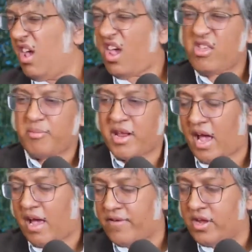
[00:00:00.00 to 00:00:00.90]
they're about
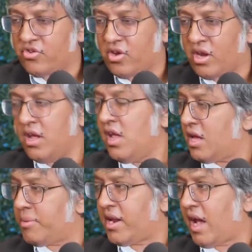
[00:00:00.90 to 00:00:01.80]
half Asian,
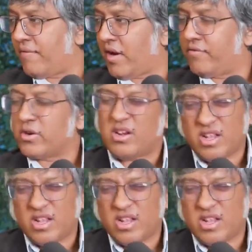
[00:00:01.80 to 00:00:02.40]
about half African.